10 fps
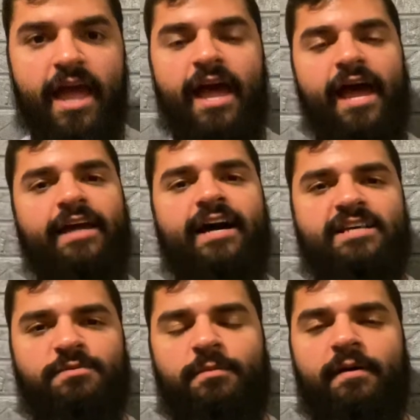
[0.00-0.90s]
Hey guys,
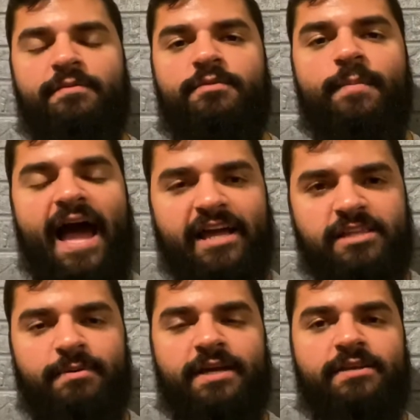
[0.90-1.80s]
I want to welcome you back
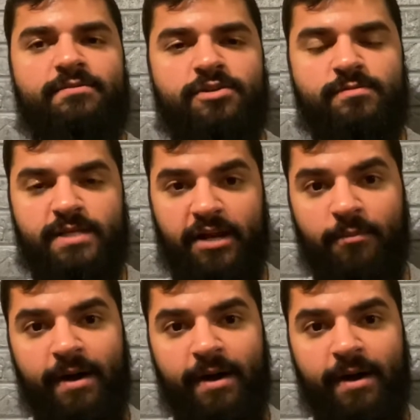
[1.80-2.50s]
into my YouTube channel.